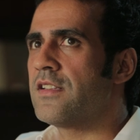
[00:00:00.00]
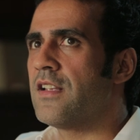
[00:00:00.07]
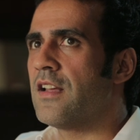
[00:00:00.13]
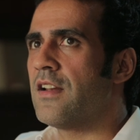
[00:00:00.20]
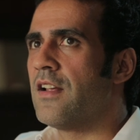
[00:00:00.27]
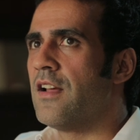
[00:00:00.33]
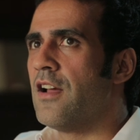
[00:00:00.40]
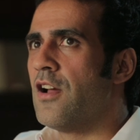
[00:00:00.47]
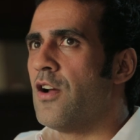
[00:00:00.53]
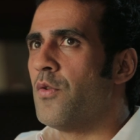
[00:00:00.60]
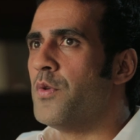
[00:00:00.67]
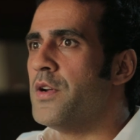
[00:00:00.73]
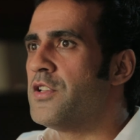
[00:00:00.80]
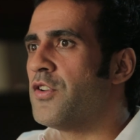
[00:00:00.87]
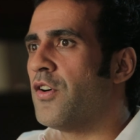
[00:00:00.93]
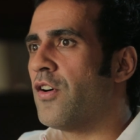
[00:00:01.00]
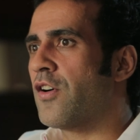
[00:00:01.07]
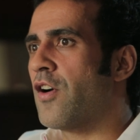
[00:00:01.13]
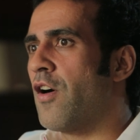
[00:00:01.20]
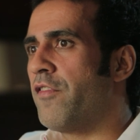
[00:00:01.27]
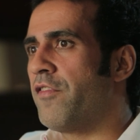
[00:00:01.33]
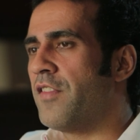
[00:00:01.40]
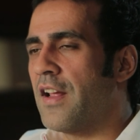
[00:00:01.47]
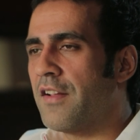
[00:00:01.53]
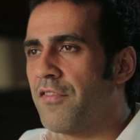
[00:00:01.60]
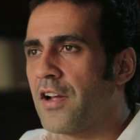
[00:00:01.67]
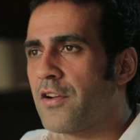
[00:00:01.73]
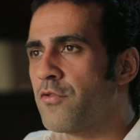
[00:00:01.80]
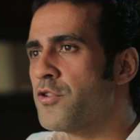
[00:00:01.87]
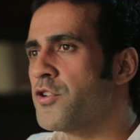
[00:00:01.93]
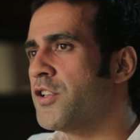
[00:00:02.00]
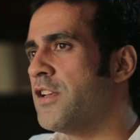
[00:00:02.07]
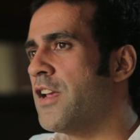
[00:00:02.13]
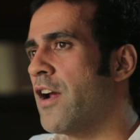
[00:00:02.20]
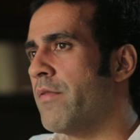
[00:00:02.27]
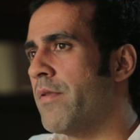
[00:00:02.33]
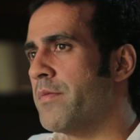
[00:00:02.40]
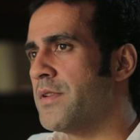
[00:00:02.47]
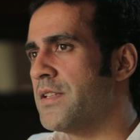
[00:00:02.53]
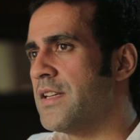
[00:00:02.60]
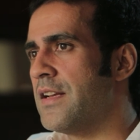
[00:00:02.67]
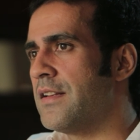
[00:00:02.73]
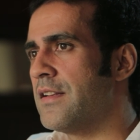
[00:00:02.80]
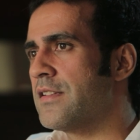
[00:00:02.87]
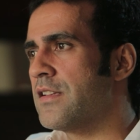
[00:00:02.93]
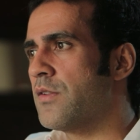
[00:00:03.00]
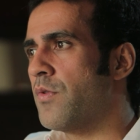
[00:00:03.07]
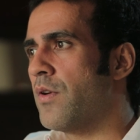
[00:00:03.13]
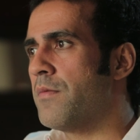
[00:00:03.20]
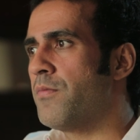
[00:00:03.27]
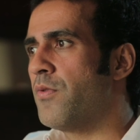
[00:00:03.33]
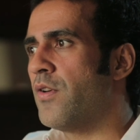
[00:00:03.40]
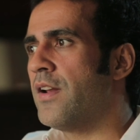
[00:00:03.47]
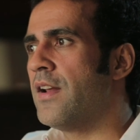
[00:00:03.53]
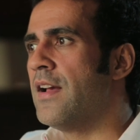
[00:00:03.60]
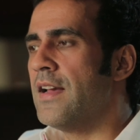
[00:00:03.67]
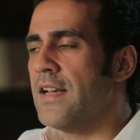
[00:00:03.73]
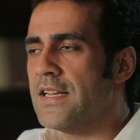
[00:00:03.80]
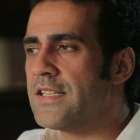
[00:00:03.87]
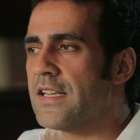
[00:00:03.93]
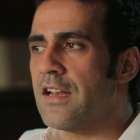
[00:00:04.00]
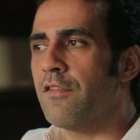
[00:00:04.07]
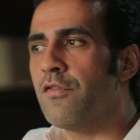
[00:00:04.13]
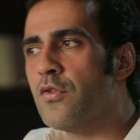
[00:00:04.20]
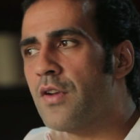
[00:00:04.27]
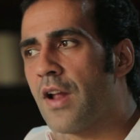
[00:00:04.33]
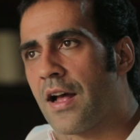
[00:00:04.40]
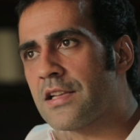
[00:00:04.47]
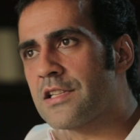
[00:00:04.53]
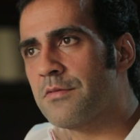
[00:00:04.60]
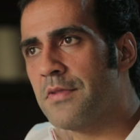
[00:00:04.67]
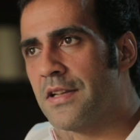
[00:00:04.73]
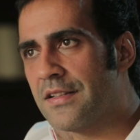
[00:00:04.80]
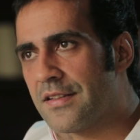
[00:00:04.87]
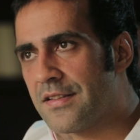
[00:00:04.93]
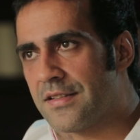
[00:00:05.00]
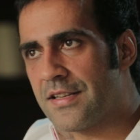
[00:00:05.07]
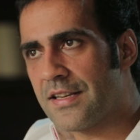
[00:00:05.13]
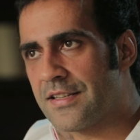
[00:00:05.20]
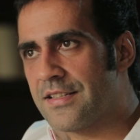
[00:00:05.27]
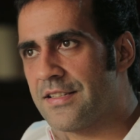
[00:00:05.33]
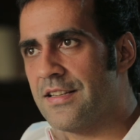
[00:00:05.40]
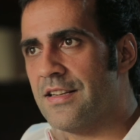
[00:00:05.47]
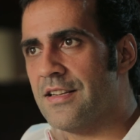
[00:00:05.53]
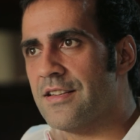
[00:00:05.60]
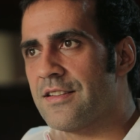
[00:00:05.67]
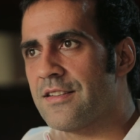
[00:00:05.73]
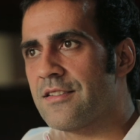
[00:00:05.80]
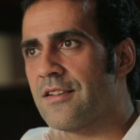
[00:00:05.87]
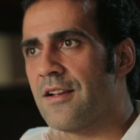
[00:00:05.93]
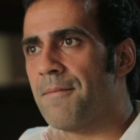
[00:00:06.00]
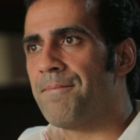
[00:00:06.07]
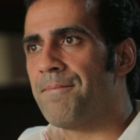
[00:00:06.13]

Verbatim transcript: is that we talk often. In fact, Rushdie, I remember saying this at one point. He said, if you'd asked me in the 60s